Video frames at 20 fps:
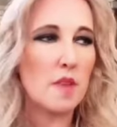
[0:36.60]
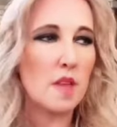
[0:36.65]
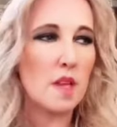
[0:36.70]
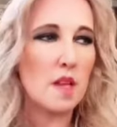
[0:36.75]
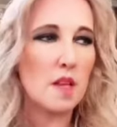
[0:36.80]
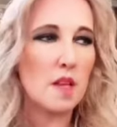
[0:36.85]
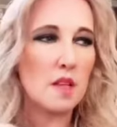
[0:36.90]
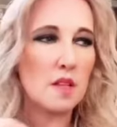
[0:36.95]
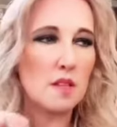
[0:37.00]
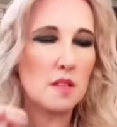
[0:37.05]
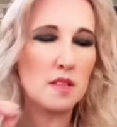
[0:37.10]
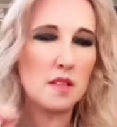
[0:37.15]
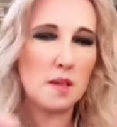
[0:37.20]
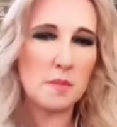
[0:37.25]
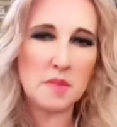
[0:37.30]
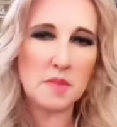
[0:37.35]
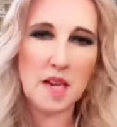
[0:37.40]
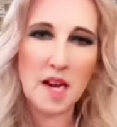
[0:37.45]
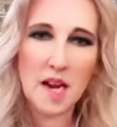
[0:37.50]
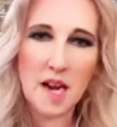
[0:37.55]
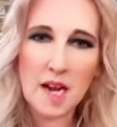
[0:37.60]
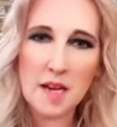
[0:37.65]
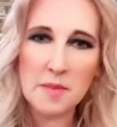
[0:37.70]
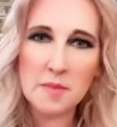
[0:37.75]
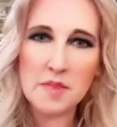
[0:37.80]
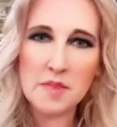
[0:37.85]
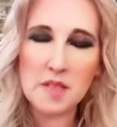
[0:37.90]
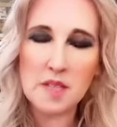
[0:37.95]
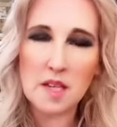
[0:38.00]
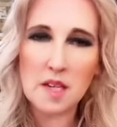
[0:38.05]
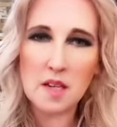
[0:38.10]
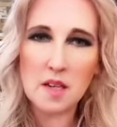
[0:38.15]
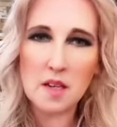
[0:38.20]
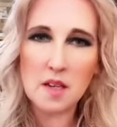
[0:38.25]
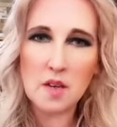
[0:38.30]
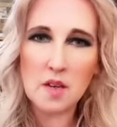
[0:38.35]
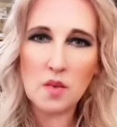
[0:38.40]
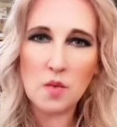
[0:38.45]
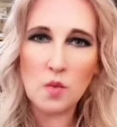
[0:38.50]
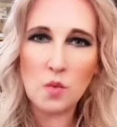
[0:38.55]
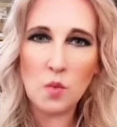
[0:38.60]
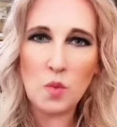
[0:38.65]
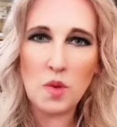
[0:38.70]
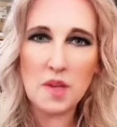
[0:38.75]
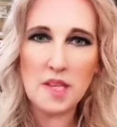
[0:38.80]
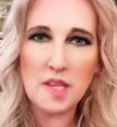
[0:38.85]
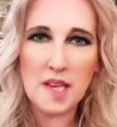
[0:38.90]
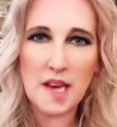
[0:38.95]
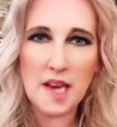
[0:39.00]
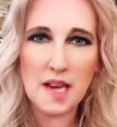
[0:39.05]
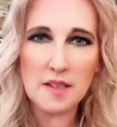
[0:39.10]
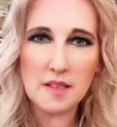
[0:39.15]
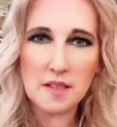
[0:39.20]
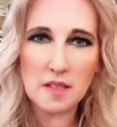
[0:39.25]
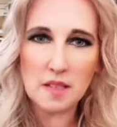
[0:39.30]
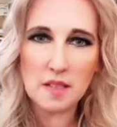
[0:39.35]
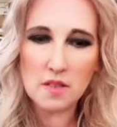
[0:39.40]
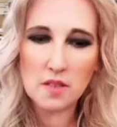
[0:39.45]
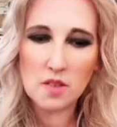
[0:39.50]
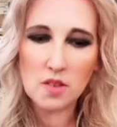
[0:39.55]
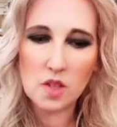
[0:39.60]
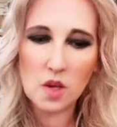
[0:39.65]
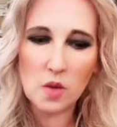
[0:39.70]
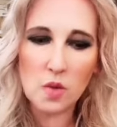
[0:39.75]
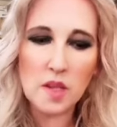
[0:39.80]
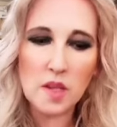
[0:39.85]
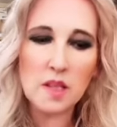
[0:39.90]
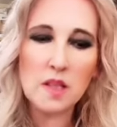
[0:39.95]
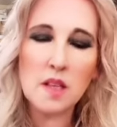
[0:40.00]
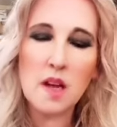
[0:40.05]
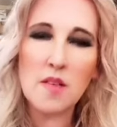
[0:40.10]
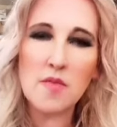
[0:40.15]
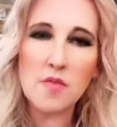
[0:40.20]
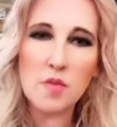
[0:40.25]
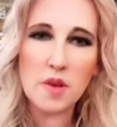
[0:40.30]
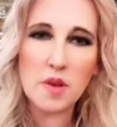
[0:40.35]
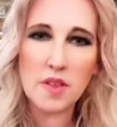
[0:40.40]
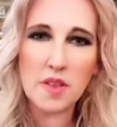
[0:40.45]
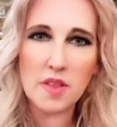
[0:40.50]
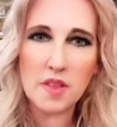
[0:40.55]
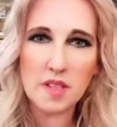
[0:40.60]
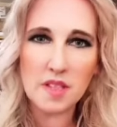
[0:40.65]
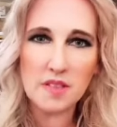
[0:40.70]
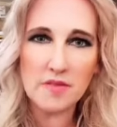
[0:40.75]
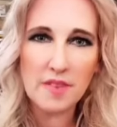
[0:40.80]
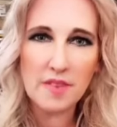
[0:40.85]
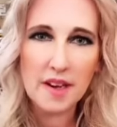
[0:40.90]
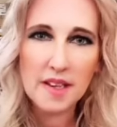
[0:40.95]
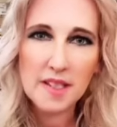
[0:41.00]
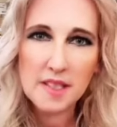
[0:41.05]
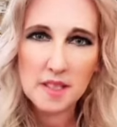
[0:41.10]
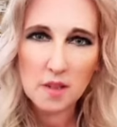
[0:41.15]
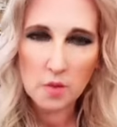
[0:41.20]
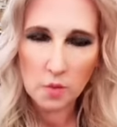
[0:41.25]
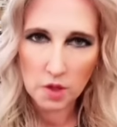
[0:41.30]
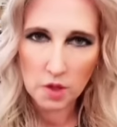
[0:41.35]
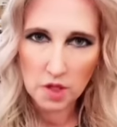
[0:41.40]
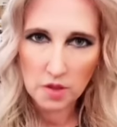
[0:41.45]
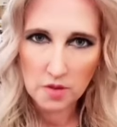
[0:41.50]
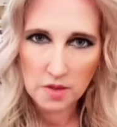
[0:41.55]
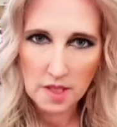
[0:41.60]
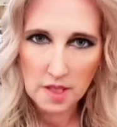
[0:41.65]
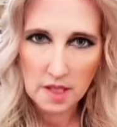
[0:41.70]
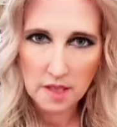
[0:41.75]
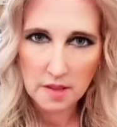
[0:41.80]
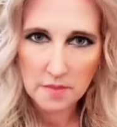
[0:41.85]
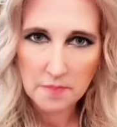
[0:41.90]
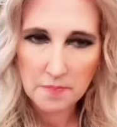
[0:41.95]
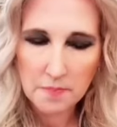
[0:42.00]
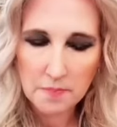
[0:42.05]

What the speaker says: sometimes we get so in love with the device that we're using